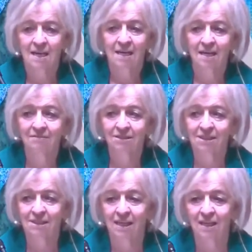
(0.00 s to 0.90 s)
I have
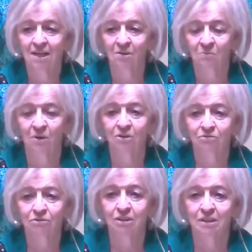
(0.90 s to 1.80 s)
to say how
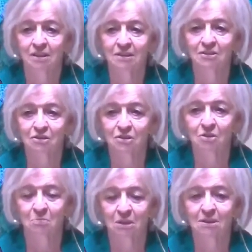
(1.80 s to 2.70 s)
wonderful it is
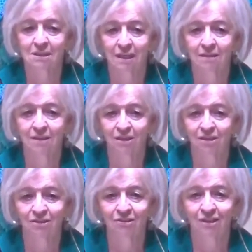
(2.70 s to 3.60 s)
to be standing
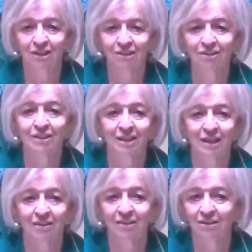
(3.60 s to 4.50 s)
here and
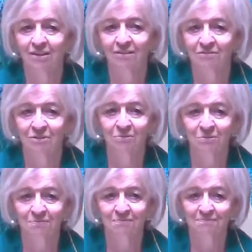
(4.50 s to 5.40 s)
looking out at all of you.
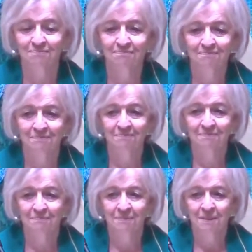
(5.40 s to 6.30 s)

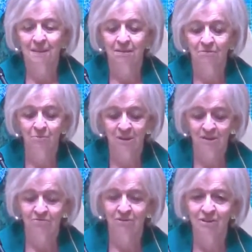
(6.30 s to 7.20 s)
It
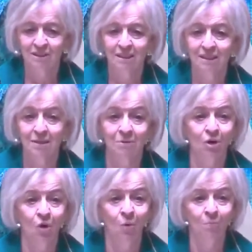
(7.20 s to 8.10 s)
really feels like
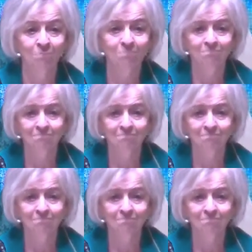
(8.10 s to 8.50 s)
coming home.